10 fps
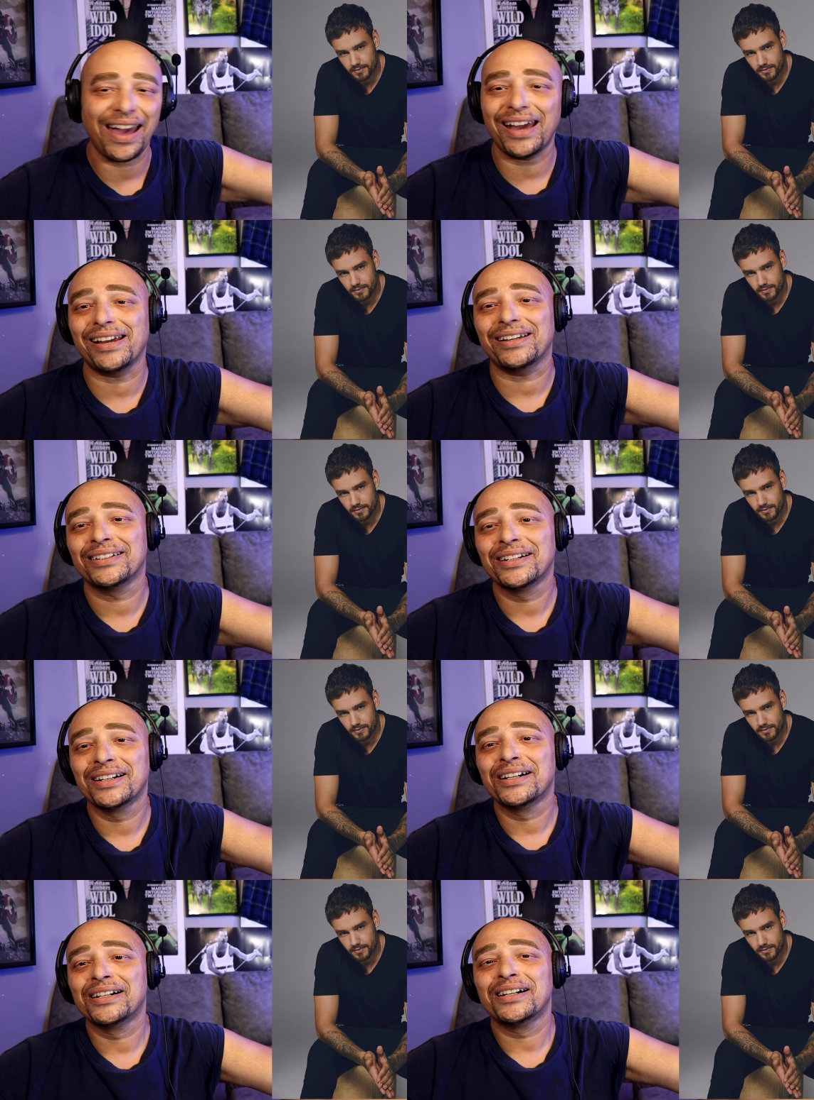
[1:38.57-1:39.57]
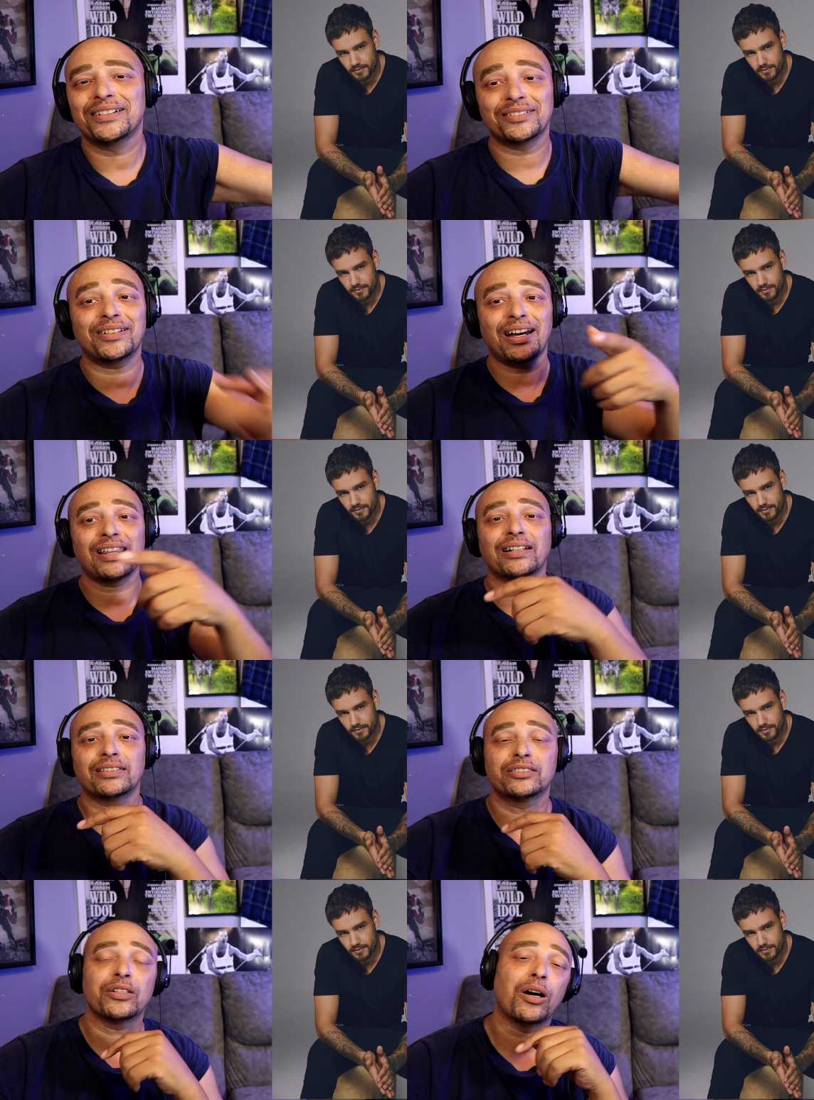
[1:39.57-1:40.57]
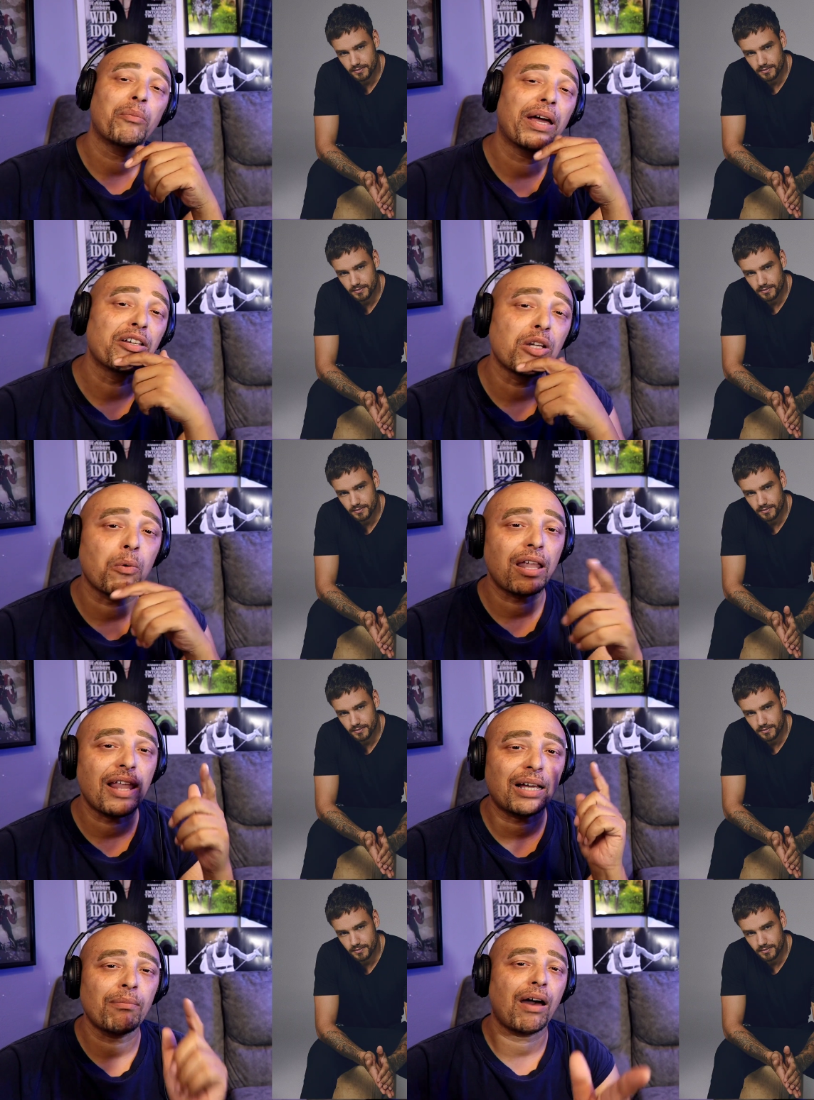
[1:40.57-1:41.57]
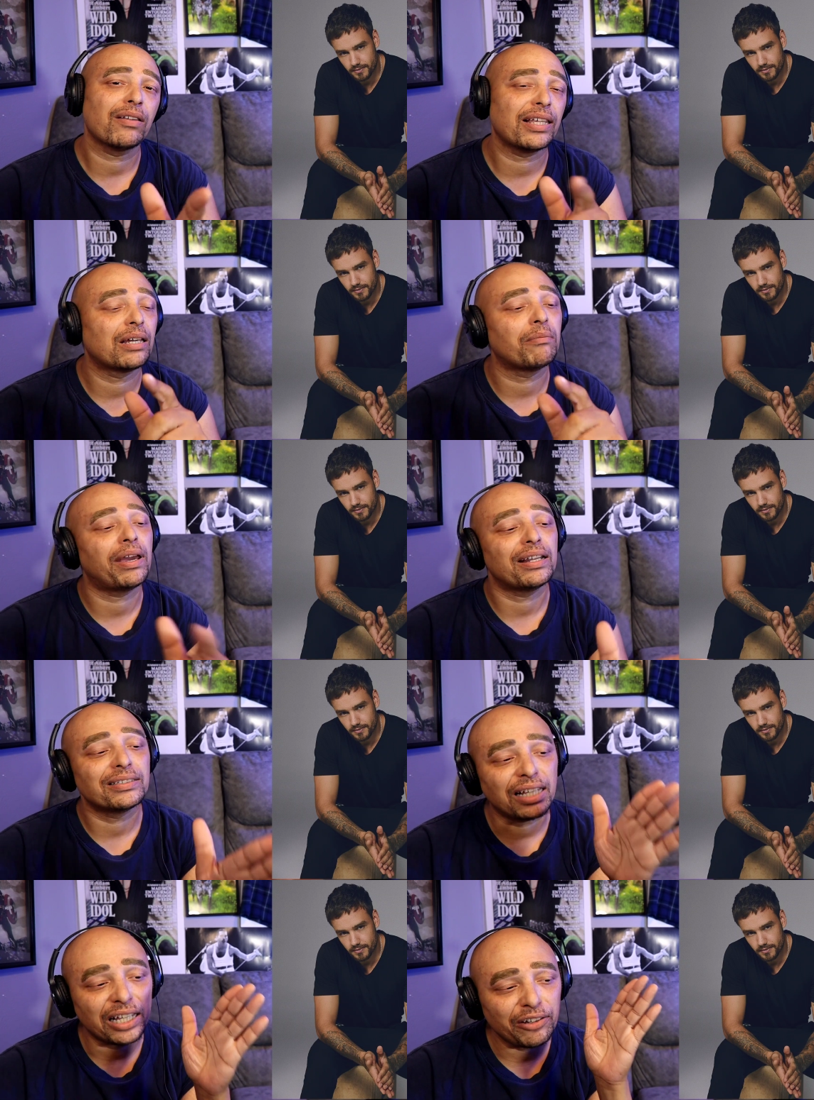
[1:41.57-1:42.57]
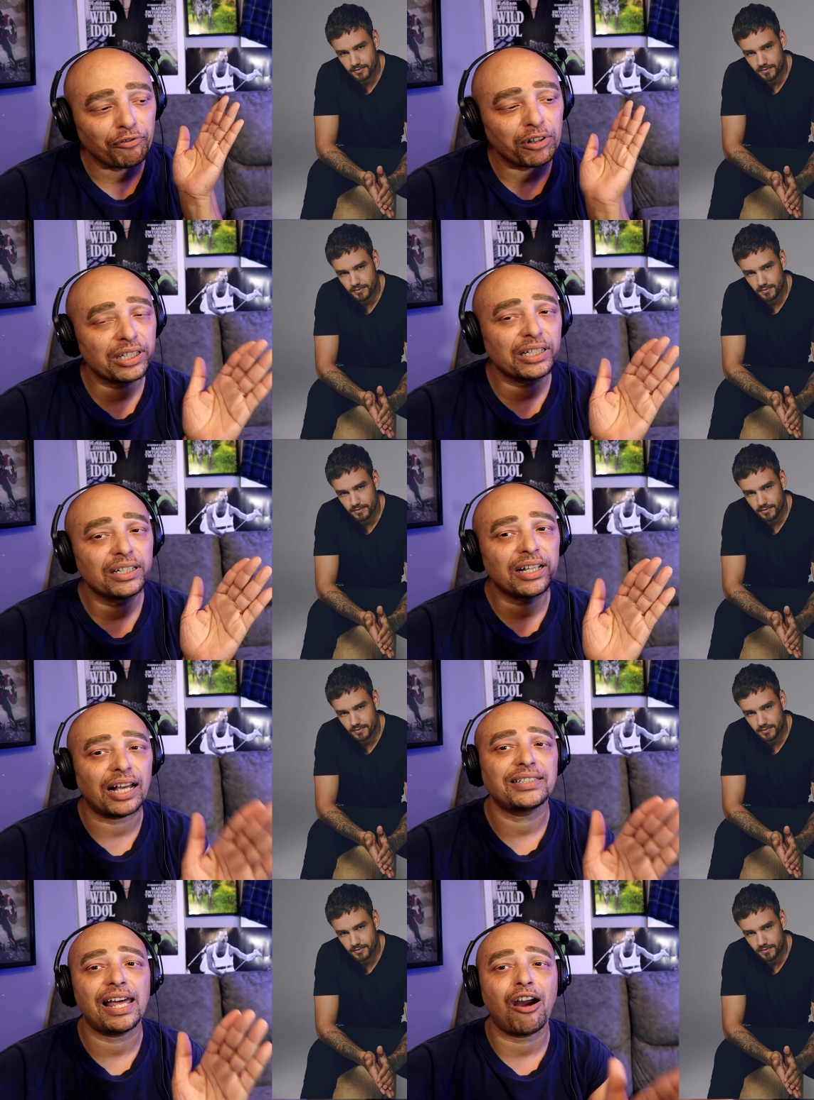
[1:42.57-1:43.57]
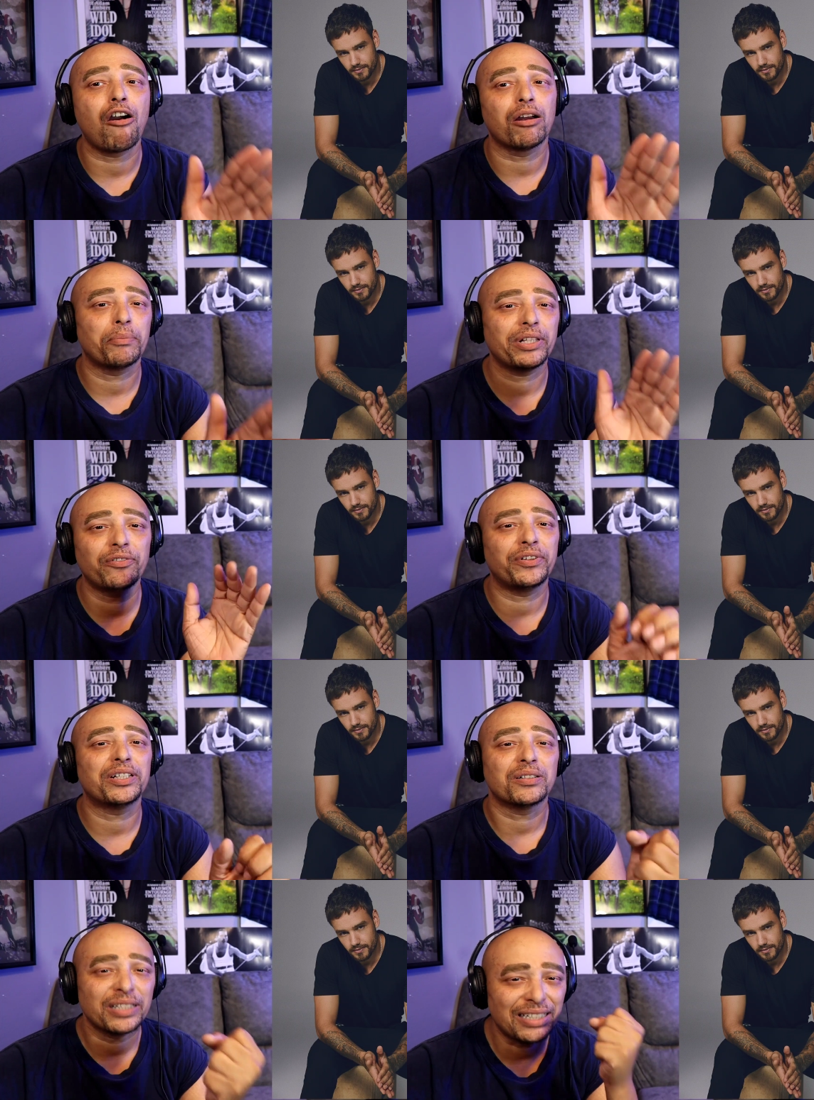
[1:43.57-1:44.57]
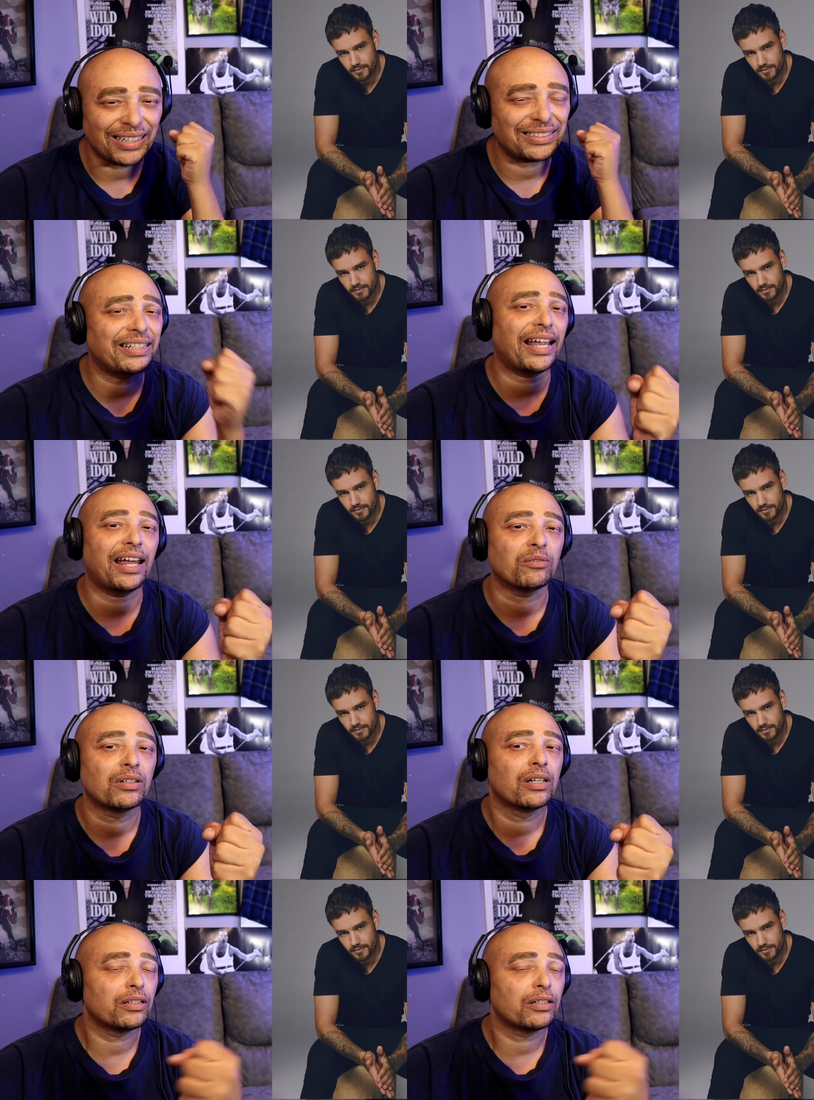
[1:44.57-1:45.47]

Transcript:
Speaker 1: Hey, I like this song, man. You know what I like about Liam, man, is that he really got that R&B feel. He got it down.